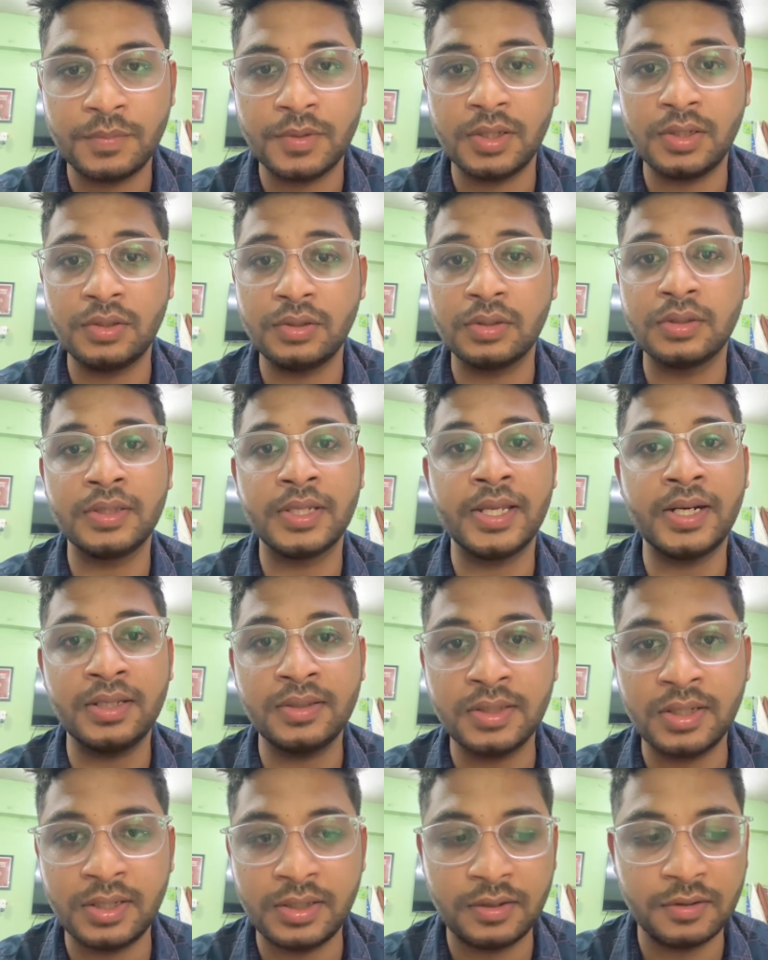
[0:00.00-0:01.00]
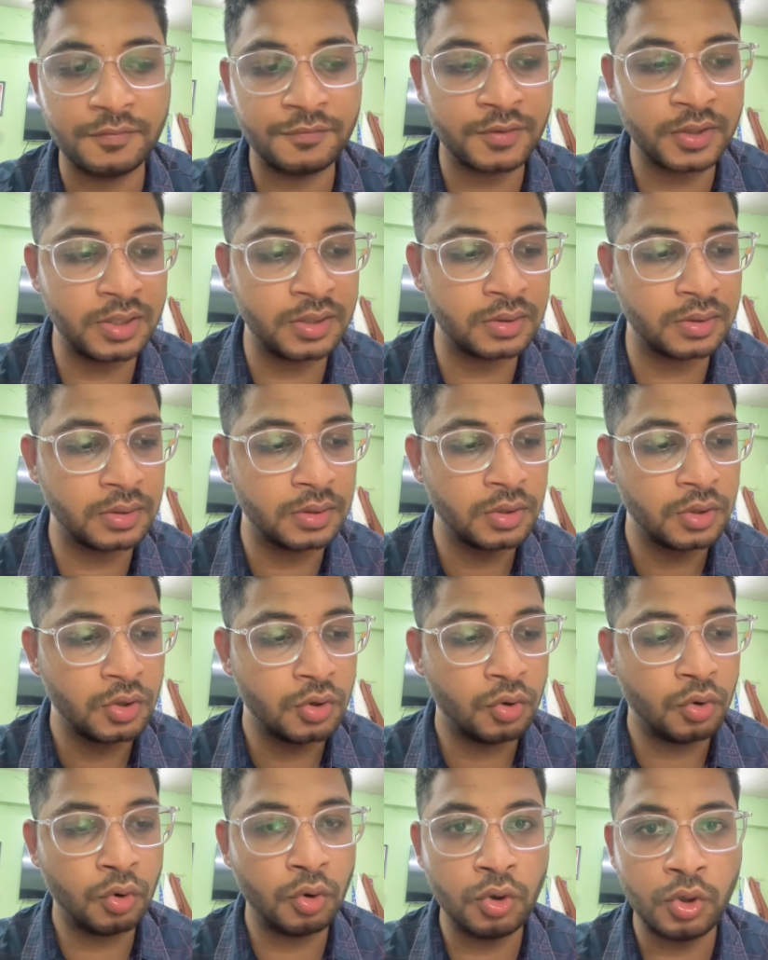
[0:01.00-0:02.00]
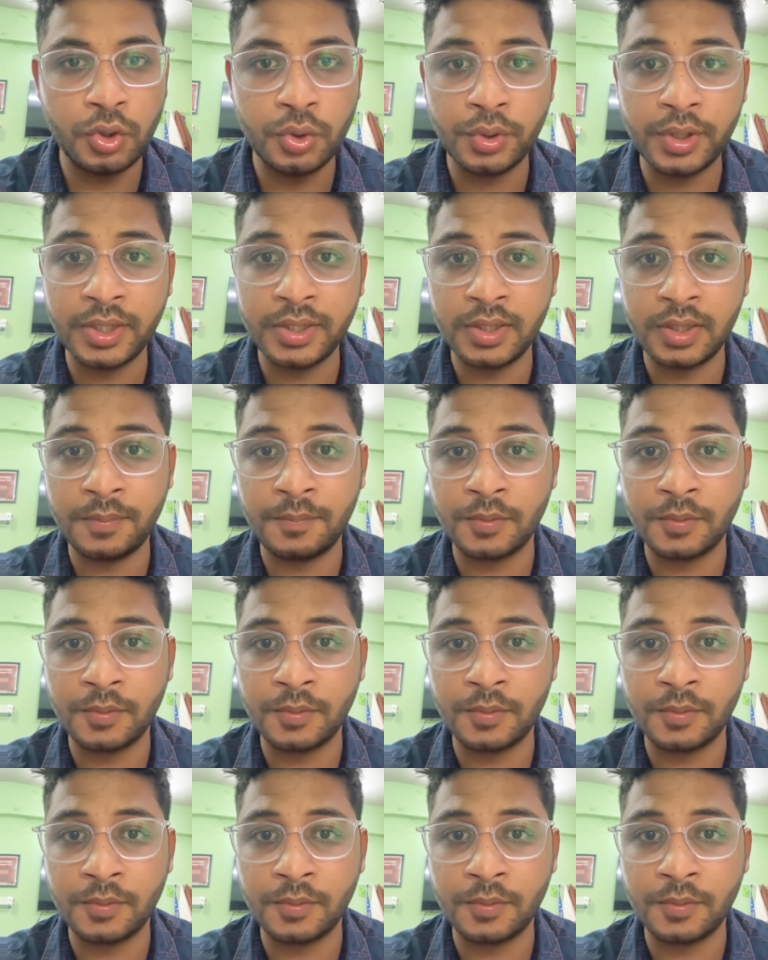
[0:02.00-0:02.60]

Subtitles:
then there is a different altogether